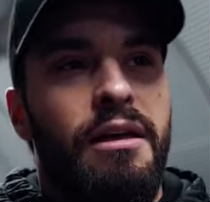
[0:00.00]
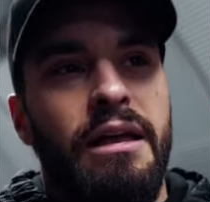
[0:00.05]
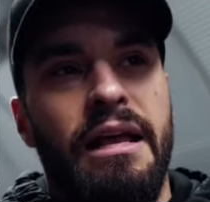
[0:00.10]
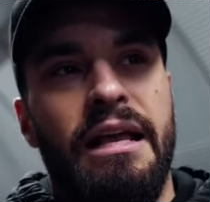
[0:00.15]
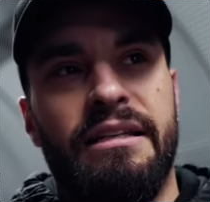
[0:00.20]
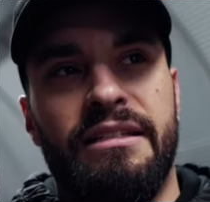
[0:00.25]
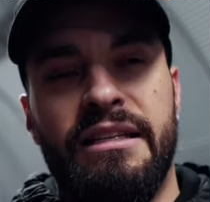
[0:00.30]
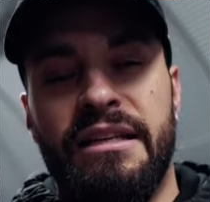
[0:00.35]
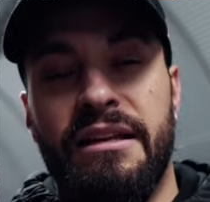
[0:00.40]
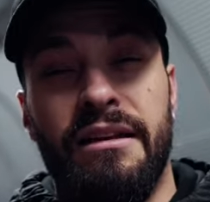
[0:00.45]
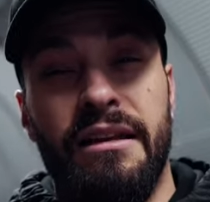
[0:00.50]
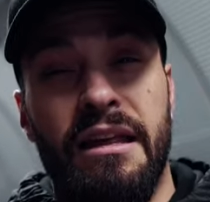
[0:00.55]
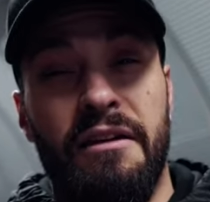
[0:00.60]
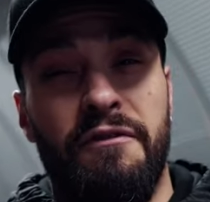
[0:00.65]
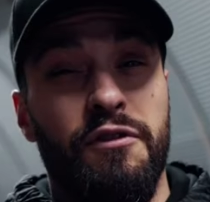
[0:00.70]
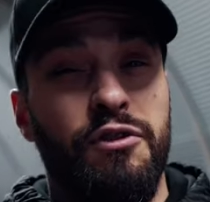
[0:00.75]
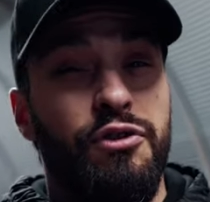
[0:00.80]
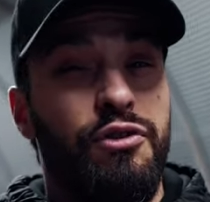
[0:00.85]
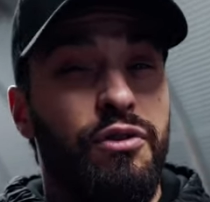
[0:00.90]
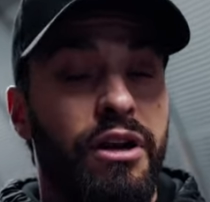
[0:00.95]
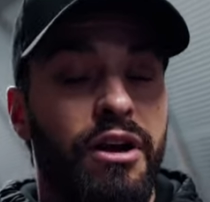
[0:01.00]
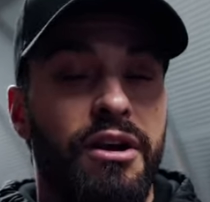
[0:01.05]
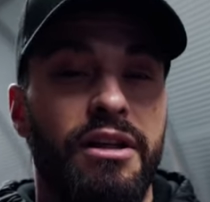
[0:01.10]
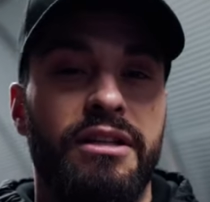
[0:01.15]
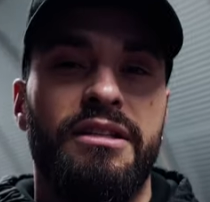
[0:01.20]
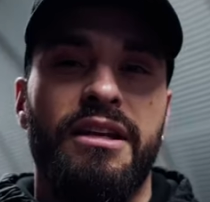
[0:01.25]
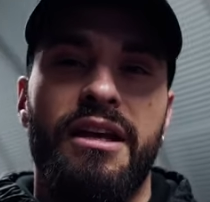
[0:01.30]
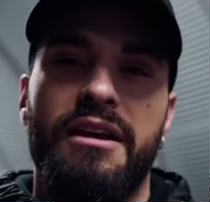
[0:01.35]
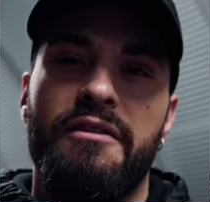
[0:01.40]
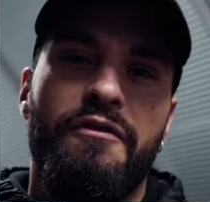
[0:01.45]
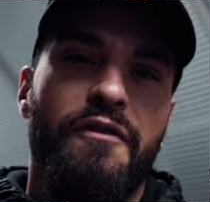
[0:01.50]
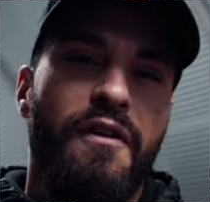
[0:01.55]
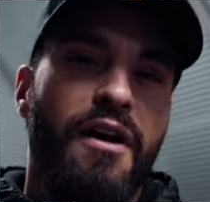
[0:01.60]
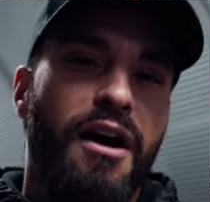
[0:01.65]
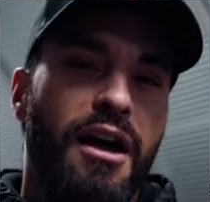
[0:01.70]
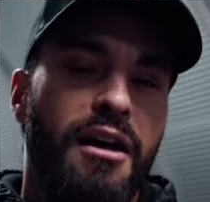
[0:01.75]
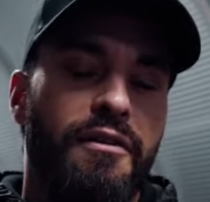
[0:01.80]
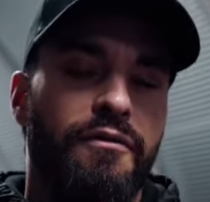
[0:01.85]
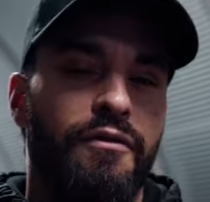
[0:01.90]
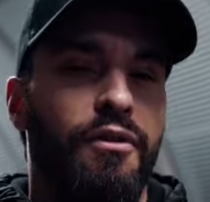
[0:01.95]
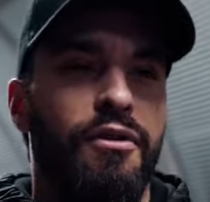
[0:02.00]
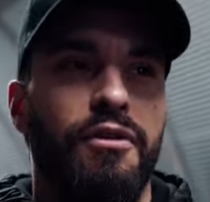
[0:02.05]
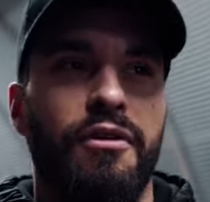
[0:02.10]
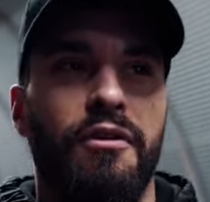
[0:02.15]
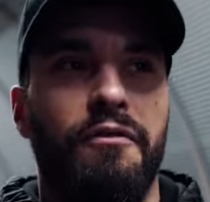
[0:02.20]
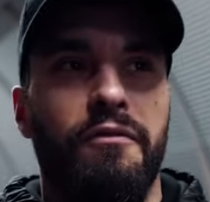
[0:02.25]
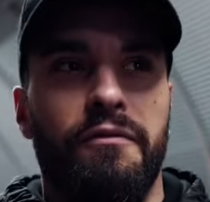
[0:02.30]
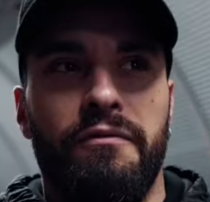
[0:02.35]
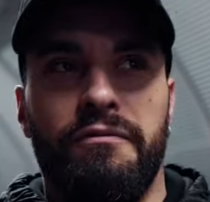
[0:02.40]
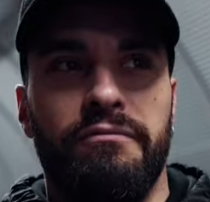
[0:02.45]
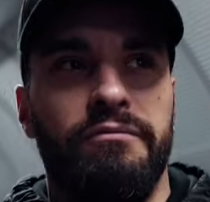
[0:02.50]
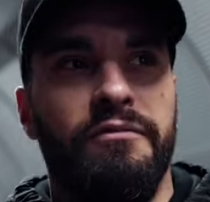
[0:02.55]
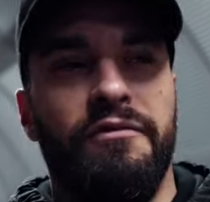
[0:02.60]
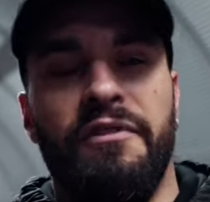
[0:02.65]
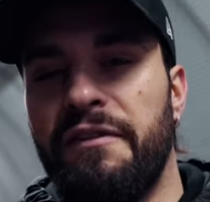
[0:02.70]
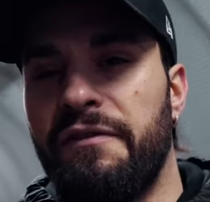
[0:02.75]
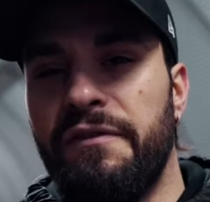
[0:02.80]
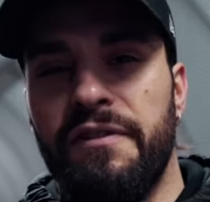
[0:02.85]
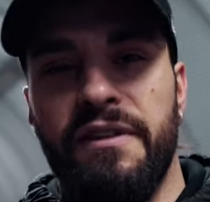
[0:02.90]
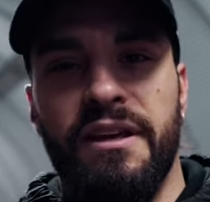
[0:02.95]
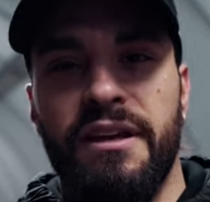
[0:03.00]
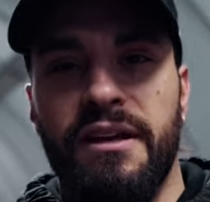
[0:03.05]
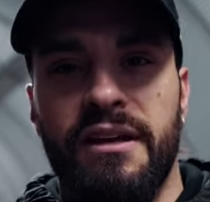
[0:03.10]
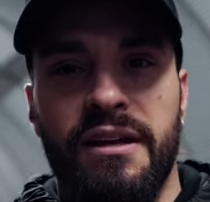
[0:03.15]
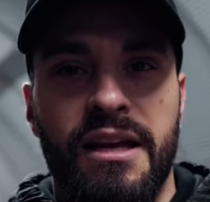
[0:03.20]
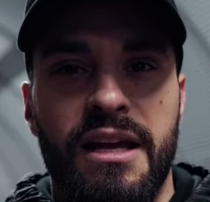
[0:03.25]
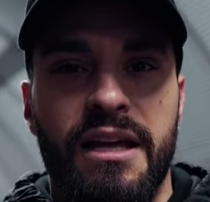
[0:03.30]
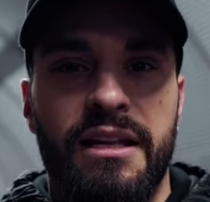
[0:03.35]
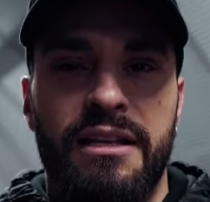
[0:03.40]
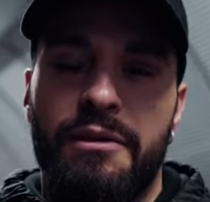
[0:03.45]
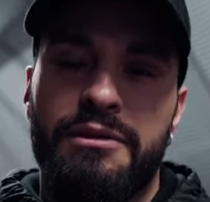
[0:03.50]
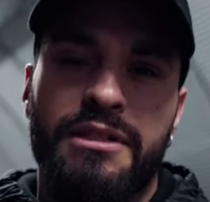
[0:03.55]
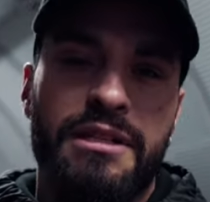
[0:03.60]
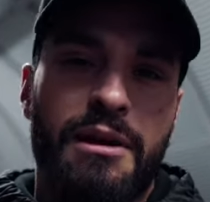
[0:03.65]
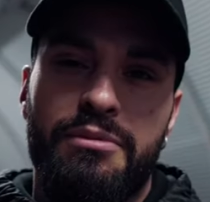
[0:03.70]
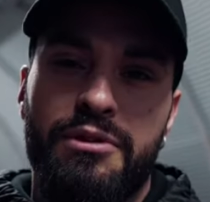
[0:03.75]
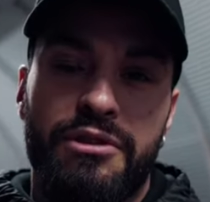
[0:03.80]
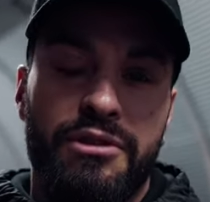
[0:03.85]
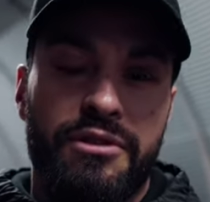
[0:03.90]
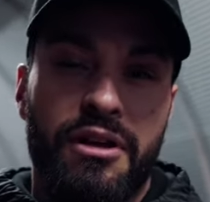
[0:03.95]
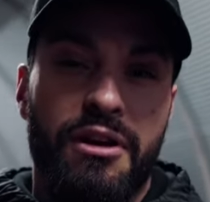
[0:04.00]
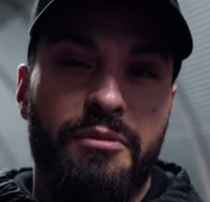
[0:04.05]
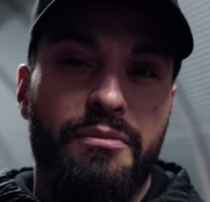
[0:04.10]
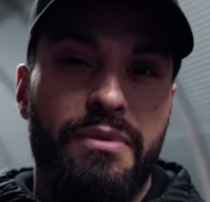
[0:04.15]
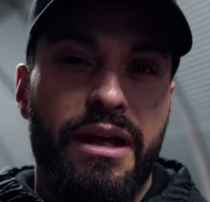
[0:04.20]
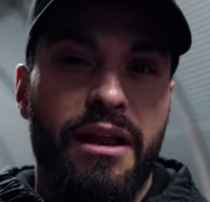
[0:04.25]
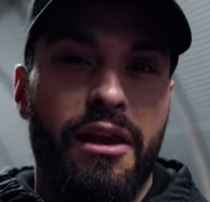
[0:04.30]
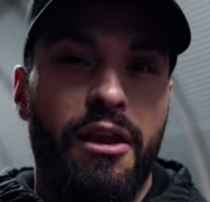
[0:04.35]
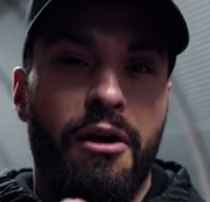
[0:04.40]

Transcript: As in, if you shoot it on a 35, on a 50, the subject is going to be a